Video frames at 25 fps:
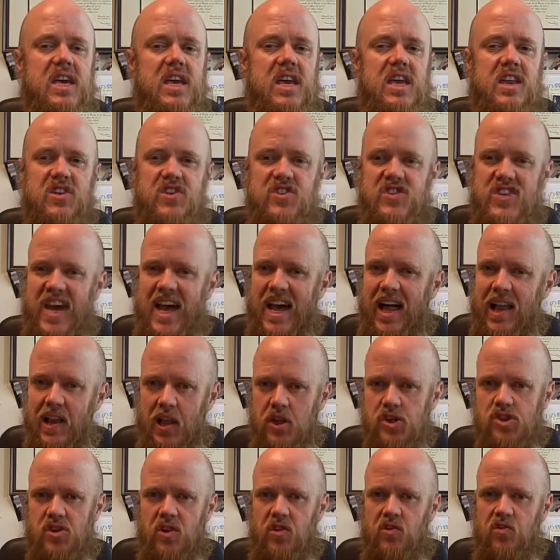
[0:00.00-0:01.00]

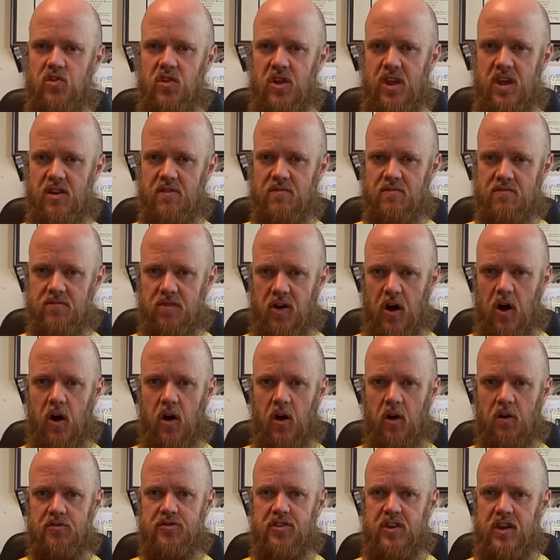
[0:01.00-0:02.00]
intelligence
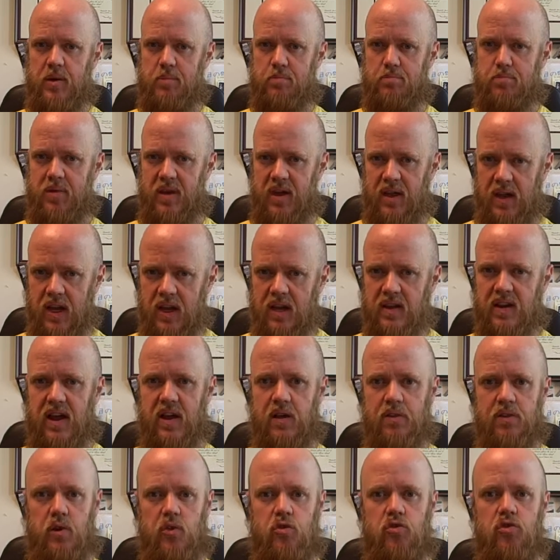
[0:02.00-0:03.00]
involved in pinning
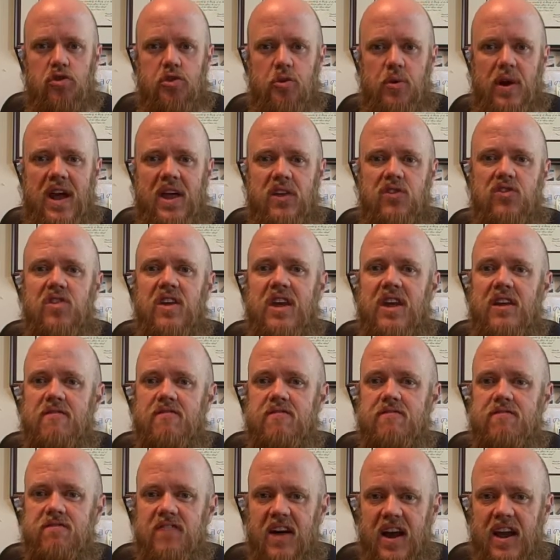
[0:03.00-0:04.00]
down those threats, in
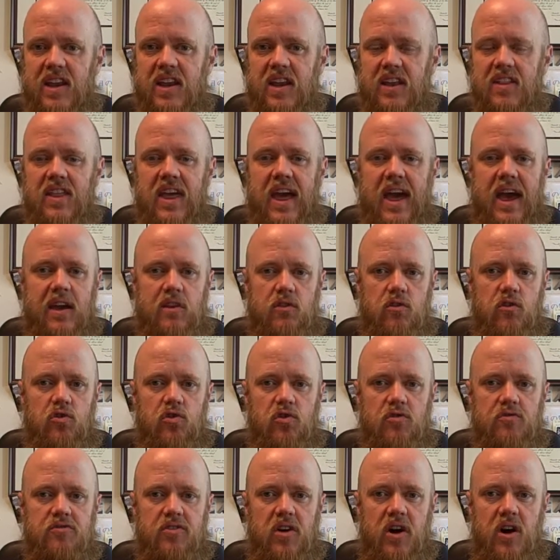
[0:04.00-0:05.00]
finding the actors
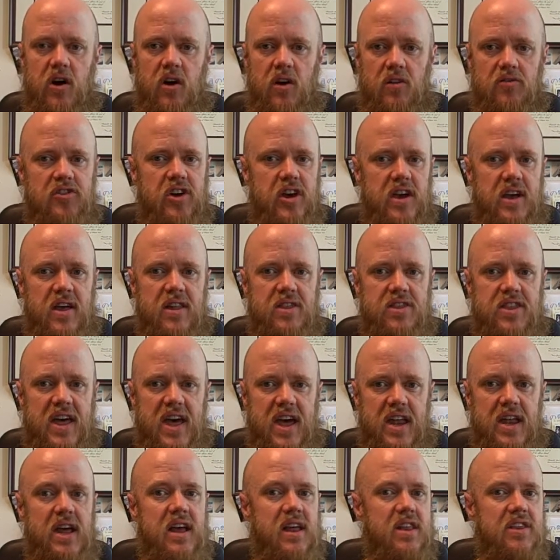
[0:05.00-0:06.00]
involved,
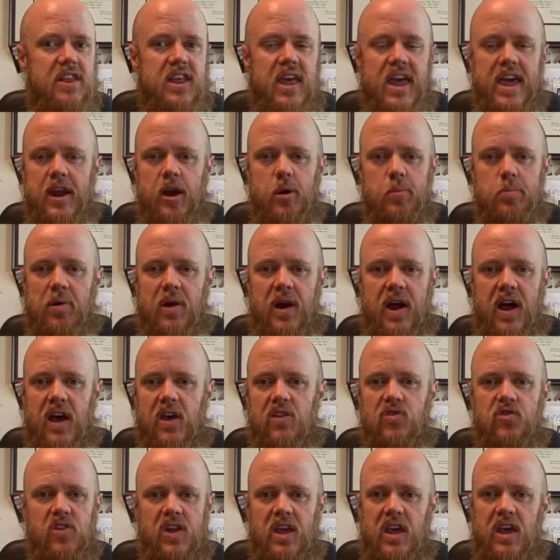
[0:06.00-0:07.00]
that the
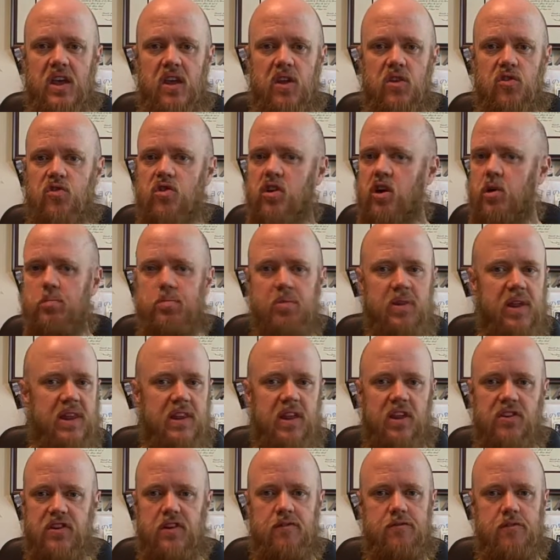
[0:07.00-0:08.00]
enterprise is
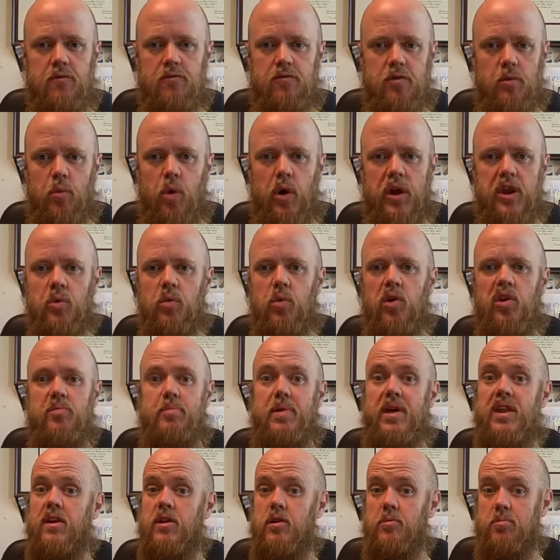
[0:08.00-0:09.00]
completely different from what it would have
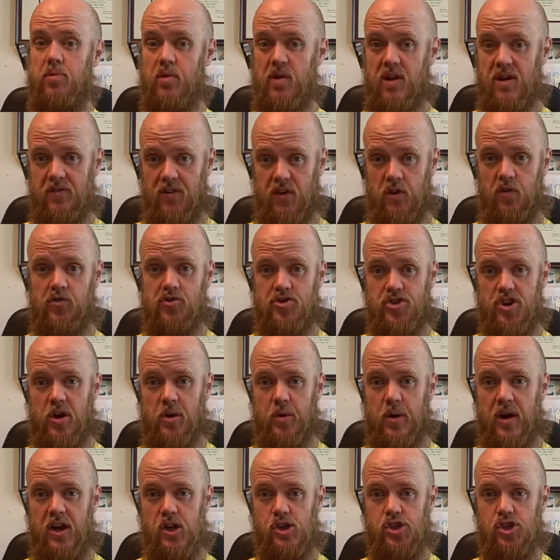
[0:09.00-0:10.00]
been in a previous
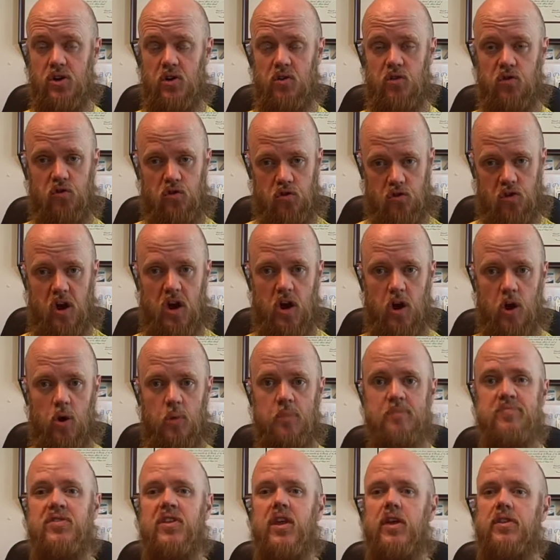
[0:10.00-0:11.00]
generation.
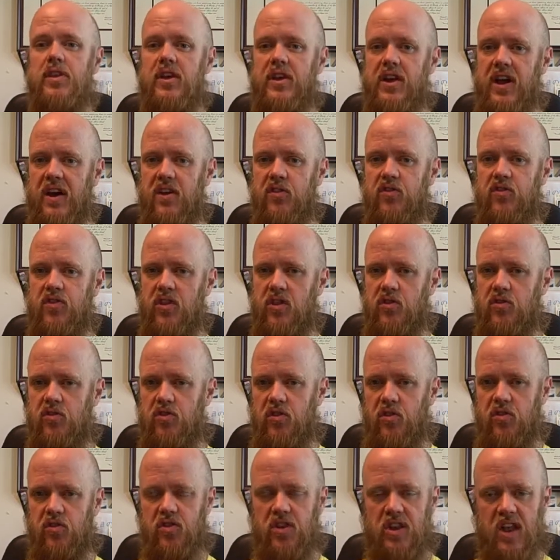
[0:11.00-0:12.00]
So, the United States
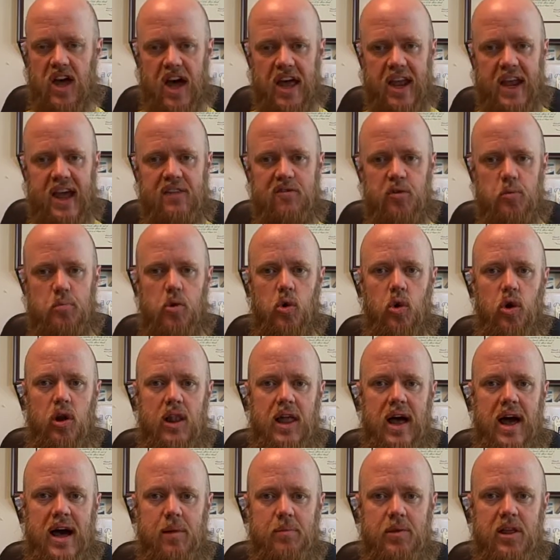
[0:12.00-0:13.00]
does not have a
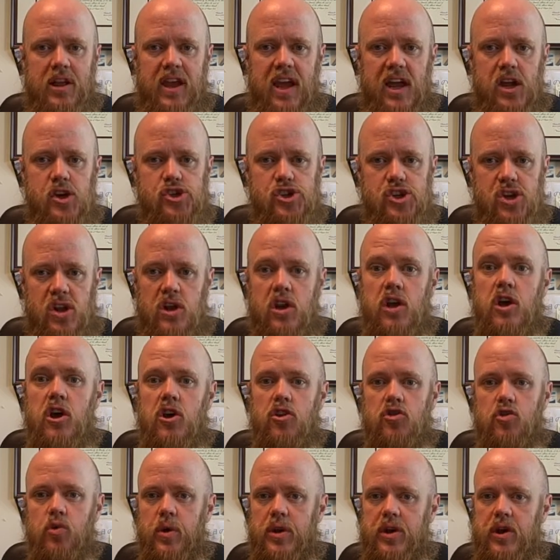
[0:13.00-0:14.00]
moral obligation
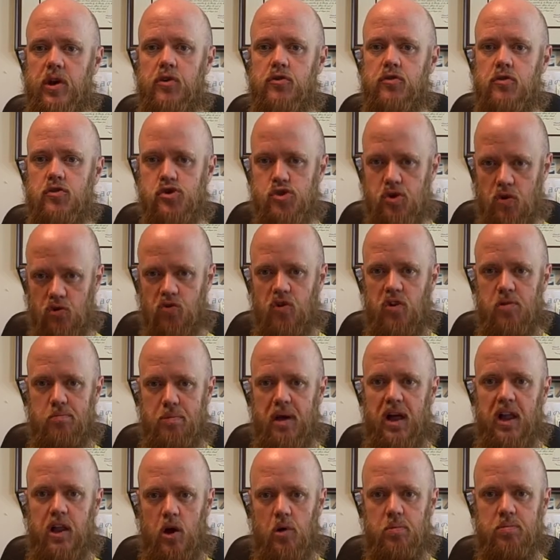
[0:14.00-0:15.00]
to adhere to jus in
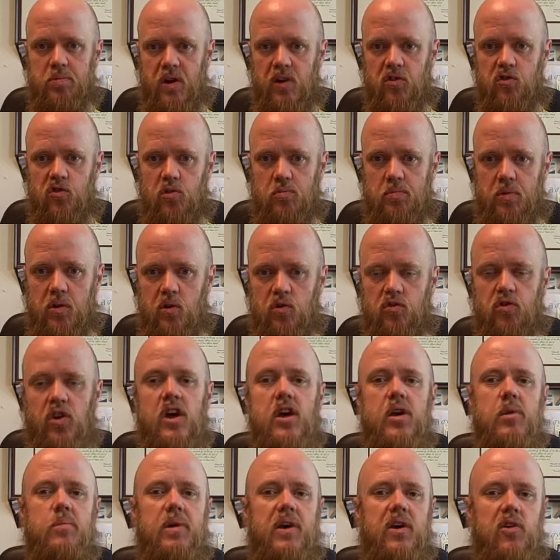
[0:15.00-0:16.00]
bello principles,
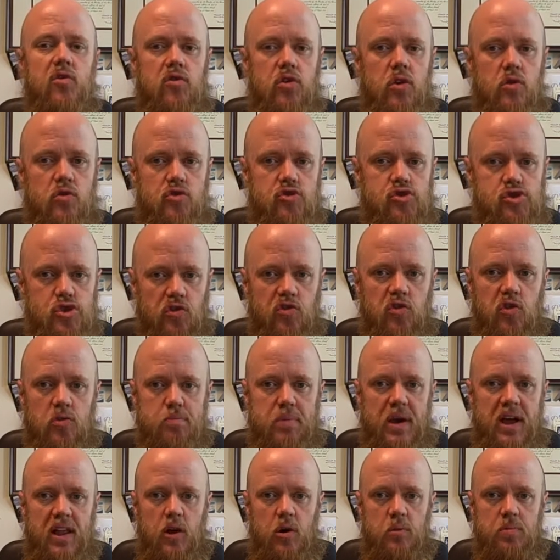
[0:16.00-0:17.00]
because those jus in
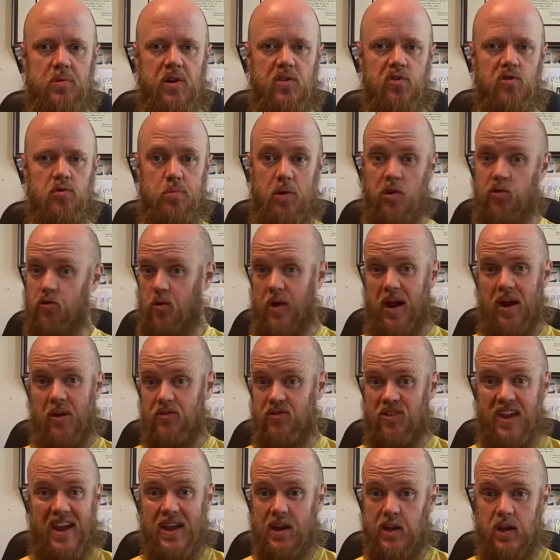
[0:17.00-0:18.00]
bello principles are
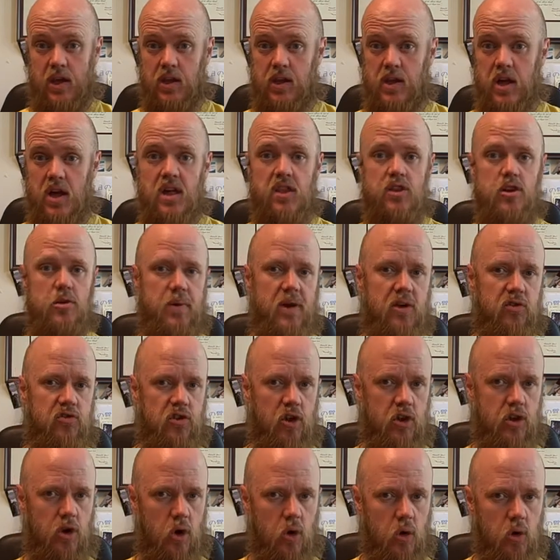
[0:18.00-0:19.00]
outdated. They're based
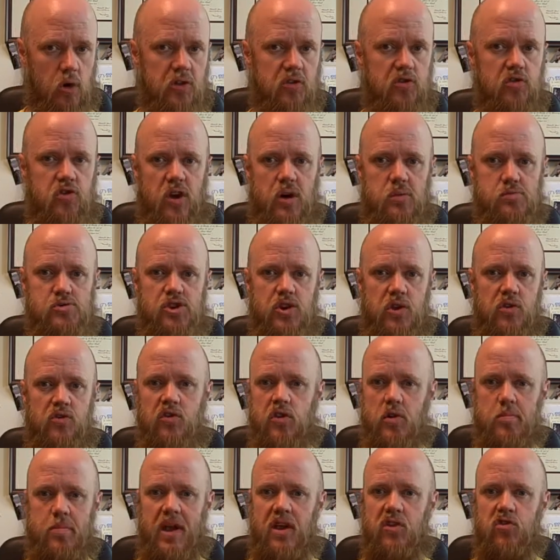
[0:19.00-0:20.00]
on old assumptions.
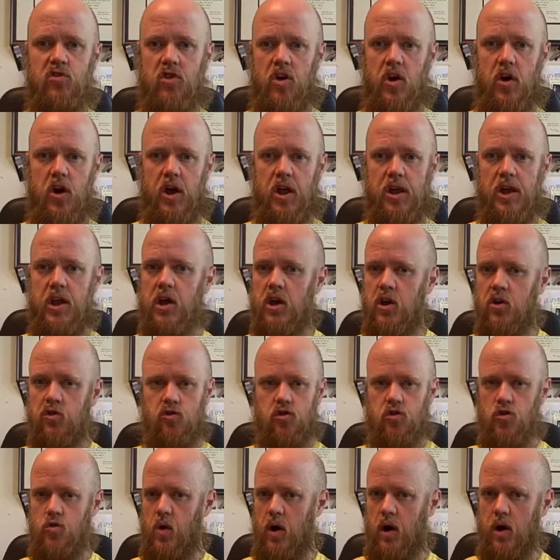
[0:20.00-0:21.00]
They're based on
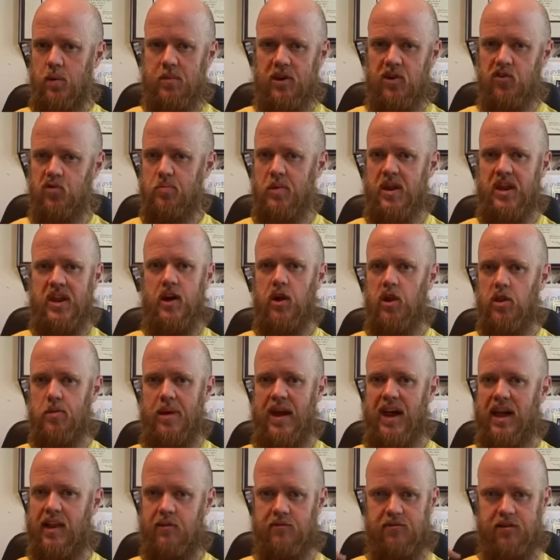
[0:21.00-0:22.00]
two armies meeting on the
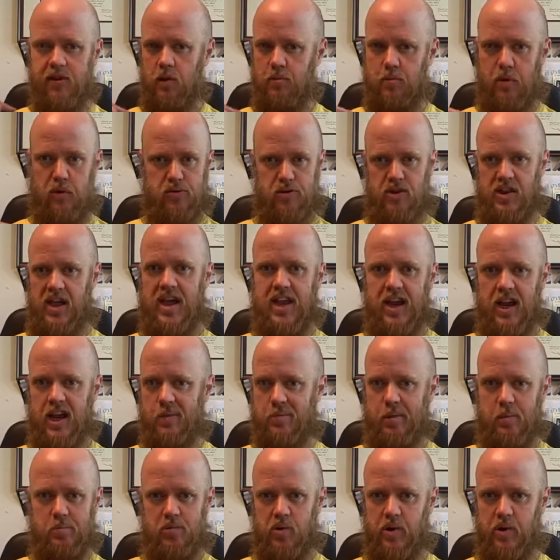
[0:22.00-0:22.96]
battlefield, both lining up and